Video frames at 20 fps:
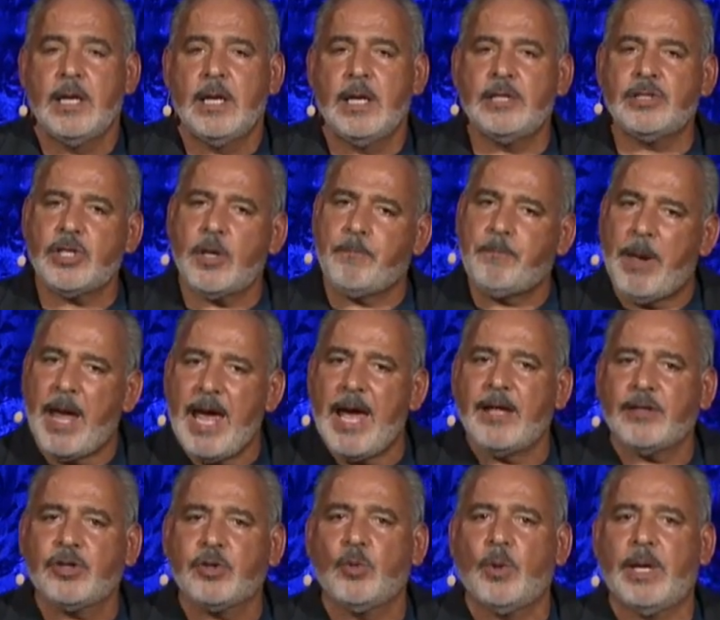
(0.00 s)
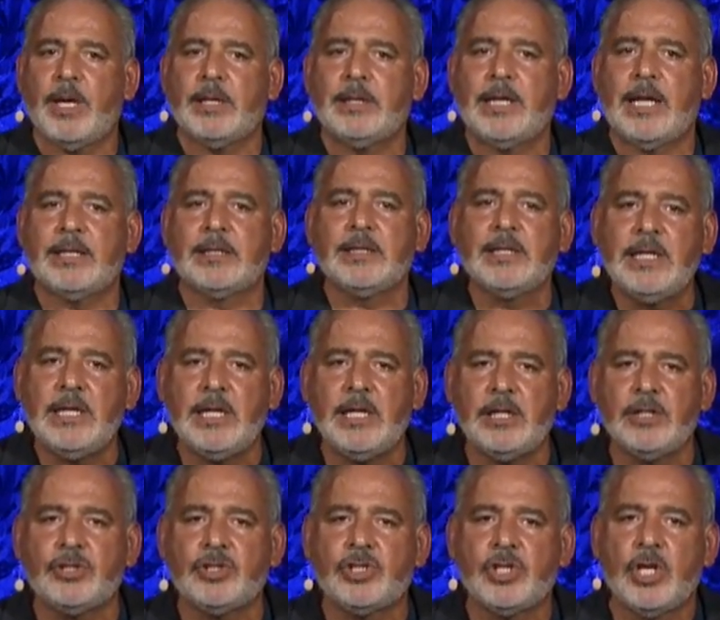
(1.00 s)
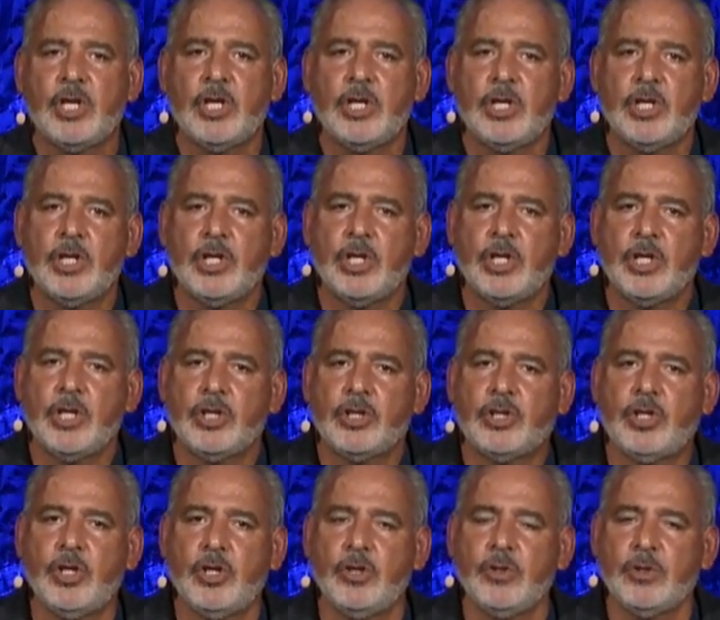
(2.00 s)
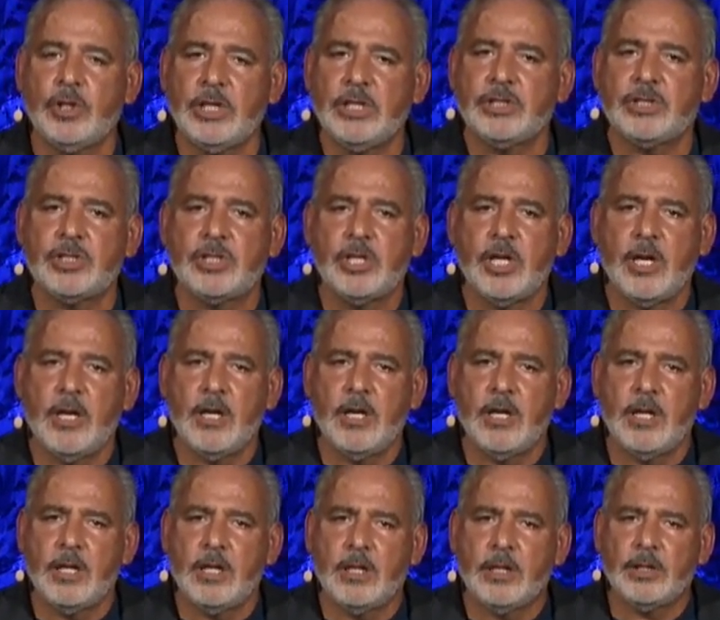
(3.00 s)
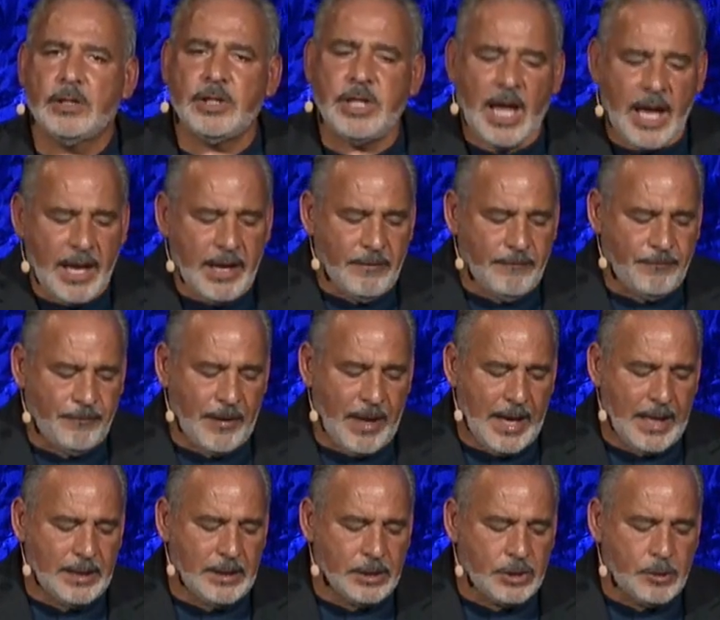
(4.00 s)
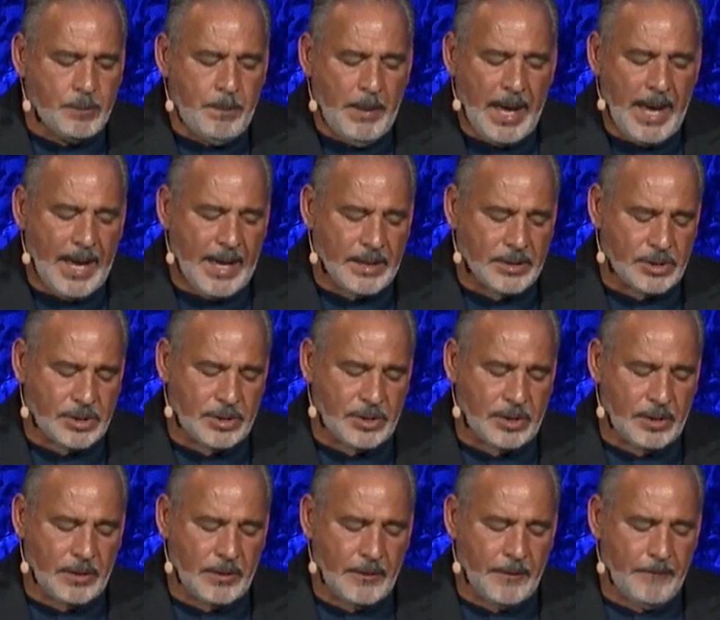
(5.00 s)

it's a pathway that leads to this life at its best.